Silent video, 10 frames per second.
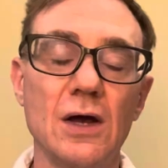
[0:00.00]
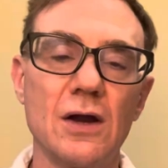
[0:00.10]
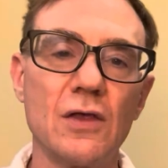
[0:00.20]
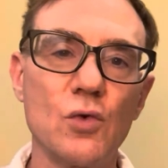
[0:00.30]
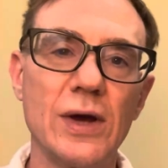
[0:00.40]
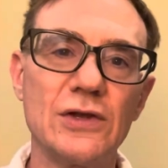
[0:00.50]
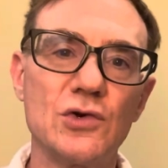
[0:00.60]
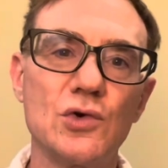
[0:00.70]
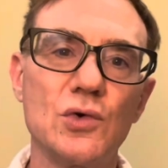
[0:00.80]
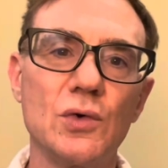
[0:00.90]
Another way
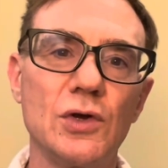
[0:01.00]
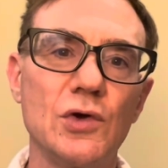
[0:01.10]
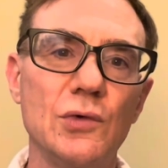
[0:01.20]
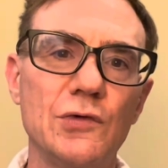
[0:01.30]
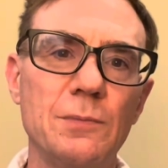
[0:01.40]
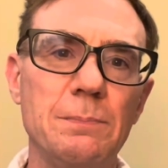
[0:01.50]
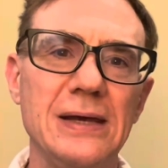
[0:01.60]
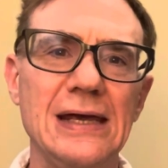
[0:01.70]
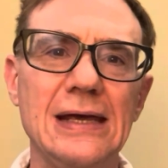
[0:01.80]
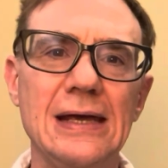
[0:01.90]
to use
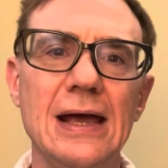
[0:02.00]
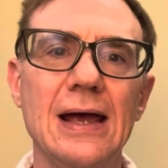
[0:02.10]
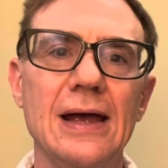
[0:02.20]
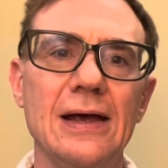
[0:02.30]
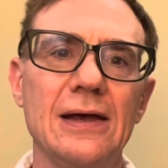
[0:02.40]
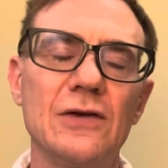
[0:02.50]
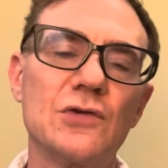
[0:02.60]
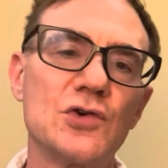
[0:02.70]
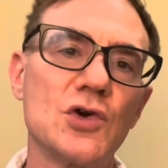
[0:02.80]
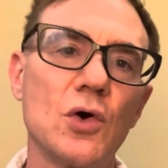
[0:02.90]
be is
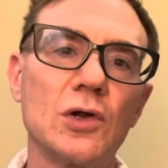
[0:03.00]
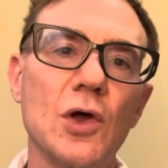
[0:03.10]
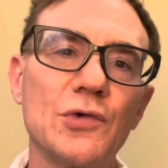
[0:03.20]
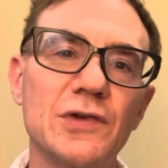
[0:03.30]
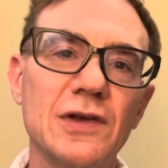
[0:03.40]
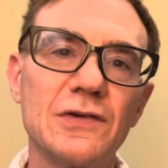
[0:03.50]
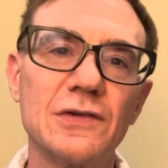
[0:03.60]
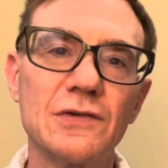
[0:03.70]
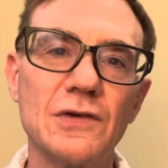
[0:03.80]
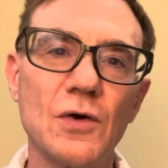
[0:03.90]
to show
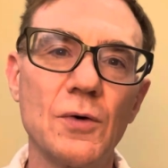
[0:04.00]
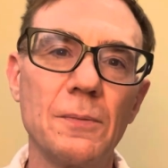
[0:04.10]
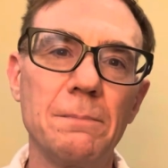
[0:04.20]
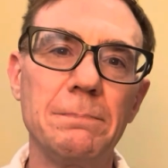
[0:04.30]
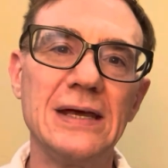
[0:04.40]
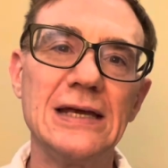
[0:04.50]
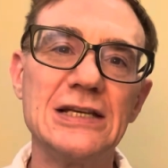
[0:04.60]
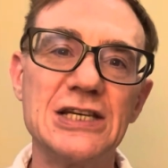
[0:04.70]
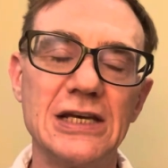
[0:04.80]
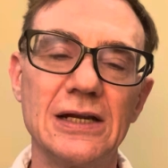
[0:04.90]
closeness. So be
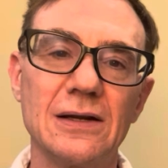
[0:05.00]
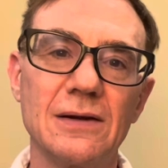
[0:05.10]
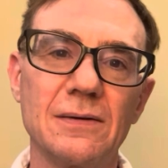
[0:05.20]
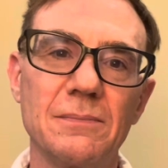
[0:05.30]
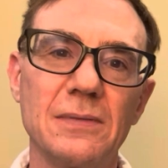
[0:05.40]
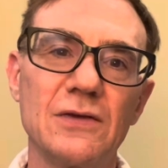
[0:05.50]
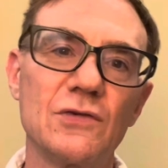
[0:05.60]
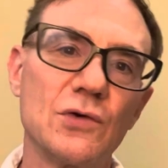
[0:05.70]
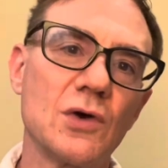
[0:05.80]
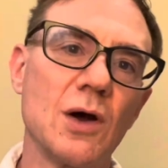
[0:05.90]
jin means
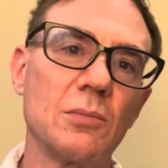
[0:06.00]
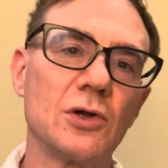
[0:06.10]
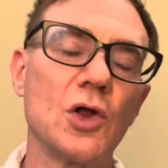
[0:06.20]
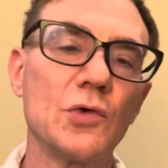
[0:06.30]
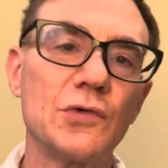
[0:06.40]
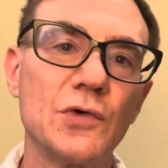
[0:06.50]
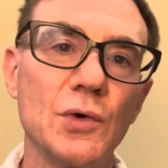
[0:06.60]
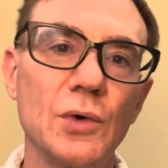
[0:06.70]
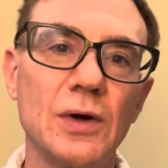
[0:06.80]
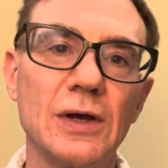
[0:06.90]
to come close
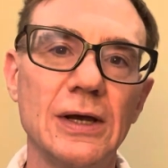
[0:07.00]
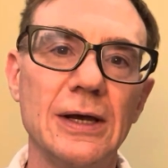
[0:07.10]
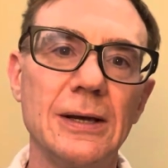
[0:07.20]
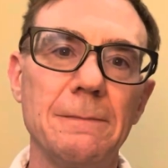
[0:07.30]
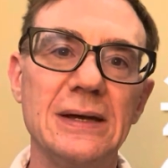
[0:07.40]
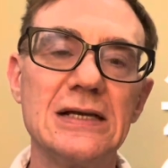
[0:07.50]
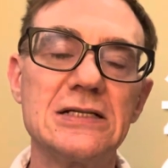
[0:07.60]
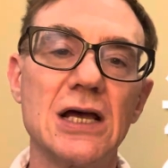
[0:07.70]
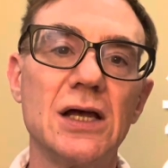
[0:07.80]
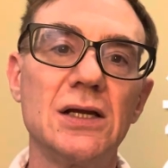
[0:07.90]
to. Be
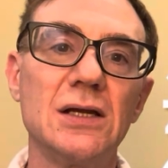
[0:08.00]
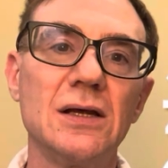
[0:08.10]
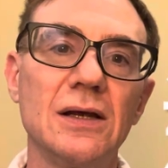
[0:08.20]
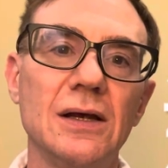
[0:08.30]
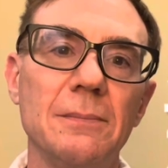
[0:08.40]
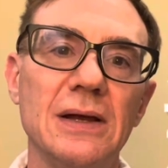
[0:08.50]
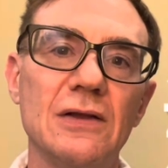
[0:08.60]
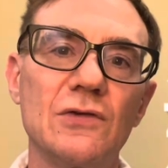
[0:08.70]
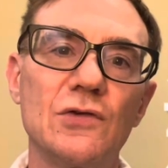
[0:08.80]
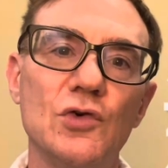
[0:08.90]
zhen
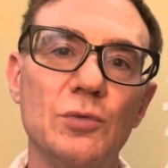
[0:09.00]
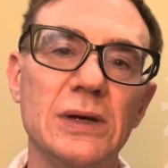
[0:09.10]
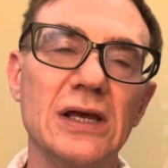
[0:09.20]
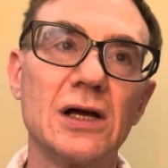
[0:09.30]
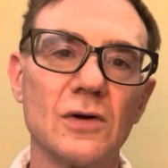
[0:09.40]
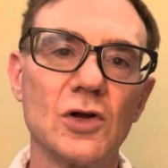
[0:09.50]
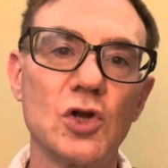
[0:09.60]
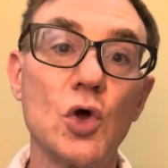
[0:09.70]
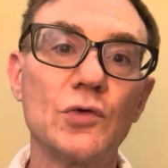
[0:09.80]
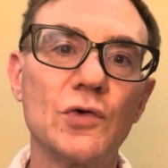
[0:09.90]
means to be
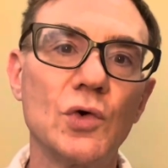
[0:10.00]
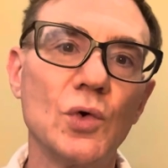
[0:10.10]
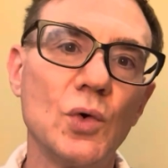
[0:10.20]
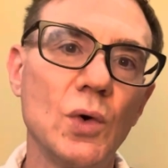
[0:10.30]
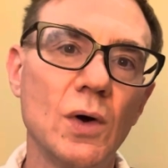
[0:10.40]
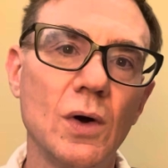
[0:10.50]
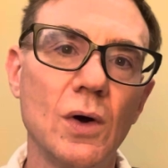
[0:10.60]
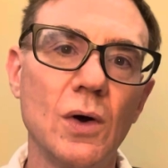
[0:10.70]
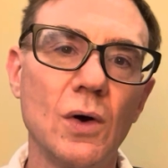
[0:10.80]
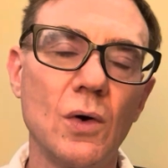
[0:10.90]
close to
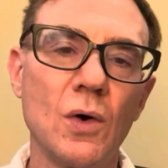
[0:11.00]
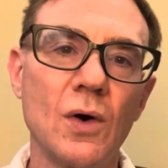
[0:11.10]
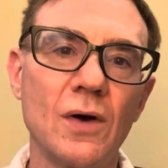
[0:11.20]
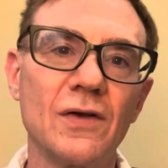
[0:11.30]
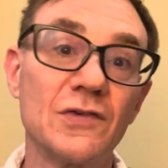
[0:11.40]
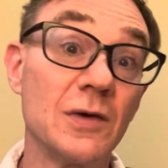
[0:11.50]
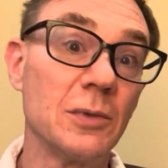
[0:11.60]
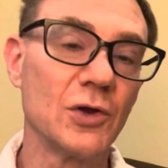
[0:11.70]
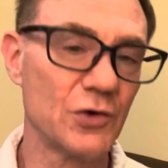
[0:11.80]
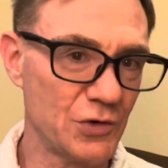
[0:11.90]
or
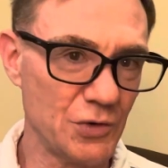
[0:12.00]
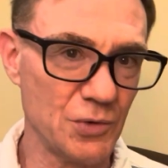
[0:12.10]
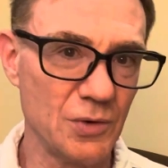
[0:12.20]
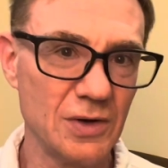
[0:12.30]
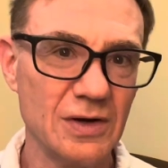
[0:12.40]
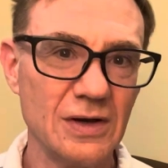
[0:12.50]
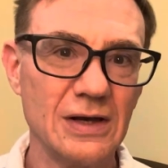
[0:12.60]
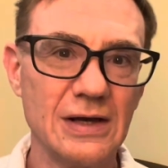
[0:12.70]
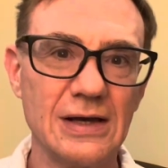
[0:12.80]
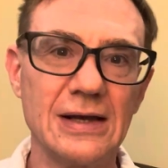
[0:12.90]
similar to
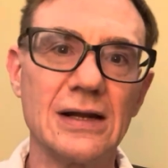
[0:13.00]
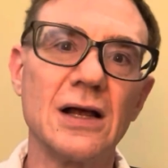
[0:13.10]
in